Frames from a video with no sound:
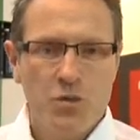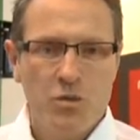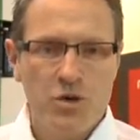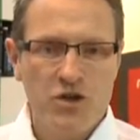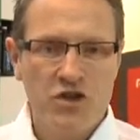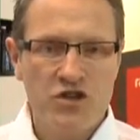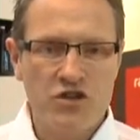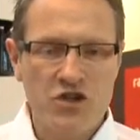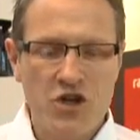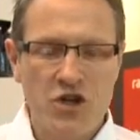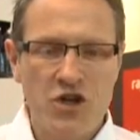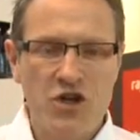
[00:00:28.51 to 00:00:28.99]
we're
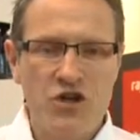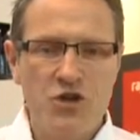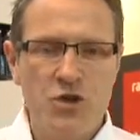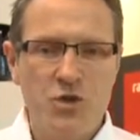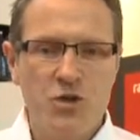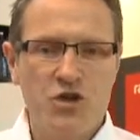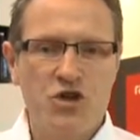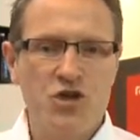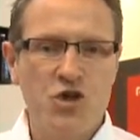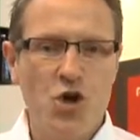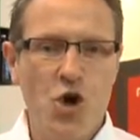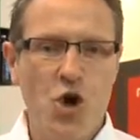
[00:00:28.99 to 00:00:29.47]
just going to
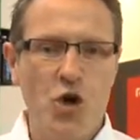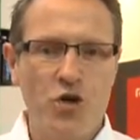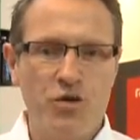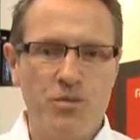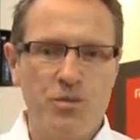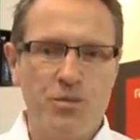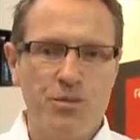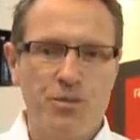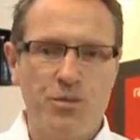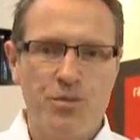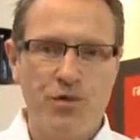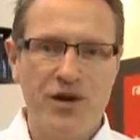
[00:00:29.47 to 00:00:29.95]
do a
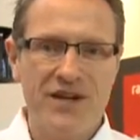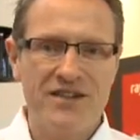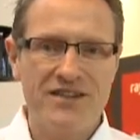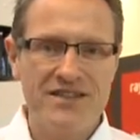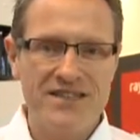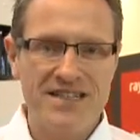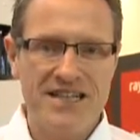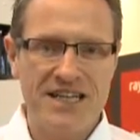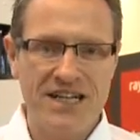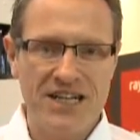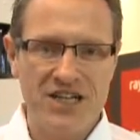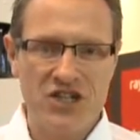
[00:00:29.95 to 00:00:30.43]
short
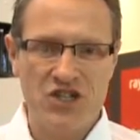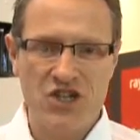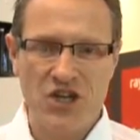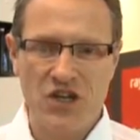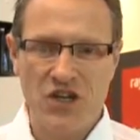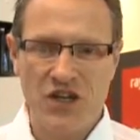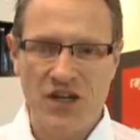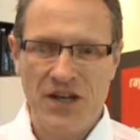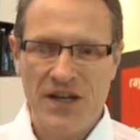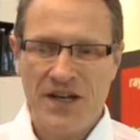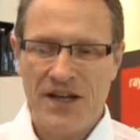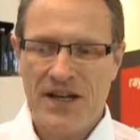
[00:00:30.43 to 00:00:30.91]

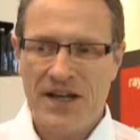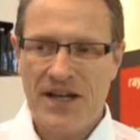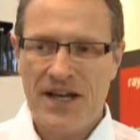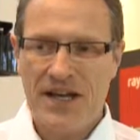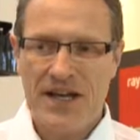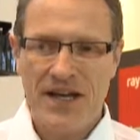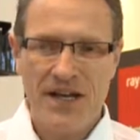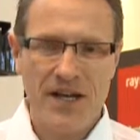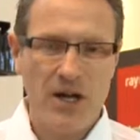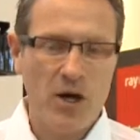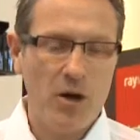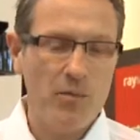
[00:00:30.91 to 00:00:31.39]
presentation
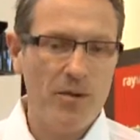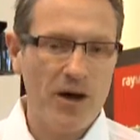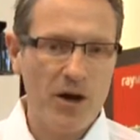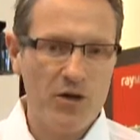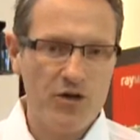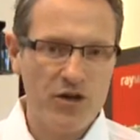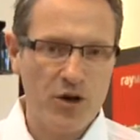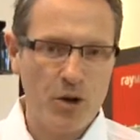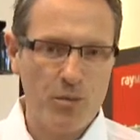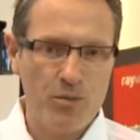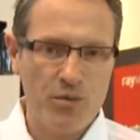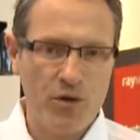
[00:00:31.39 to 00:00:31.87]

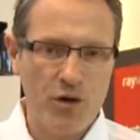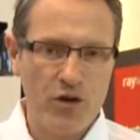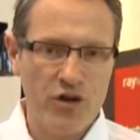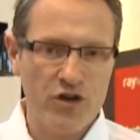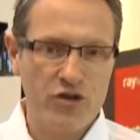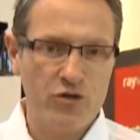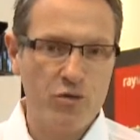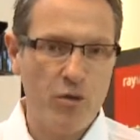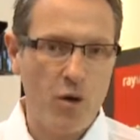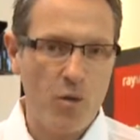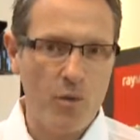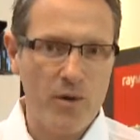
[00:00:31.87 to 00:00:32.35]
about our
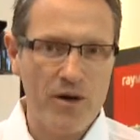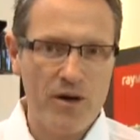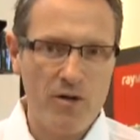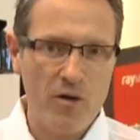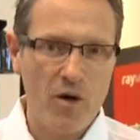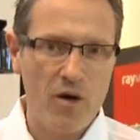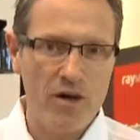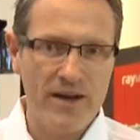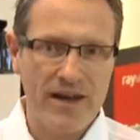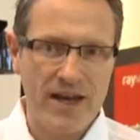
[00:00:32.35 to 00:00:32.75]
products, what we're all